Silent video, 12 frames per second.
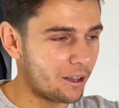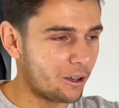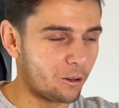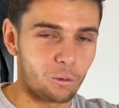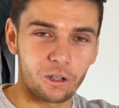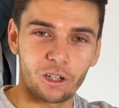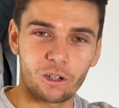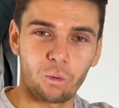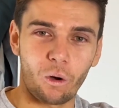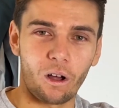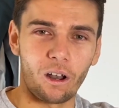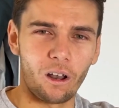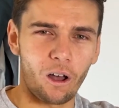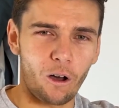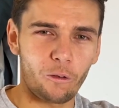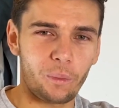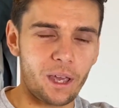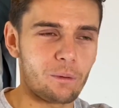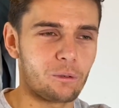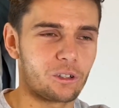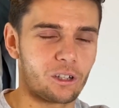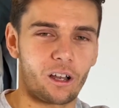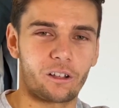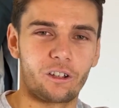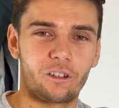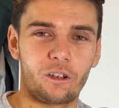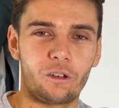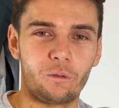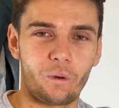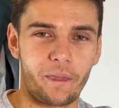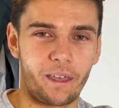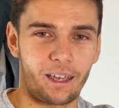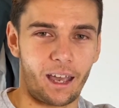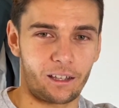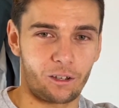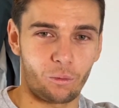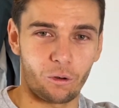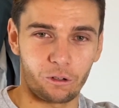which is what a lot of people start to do when they get towards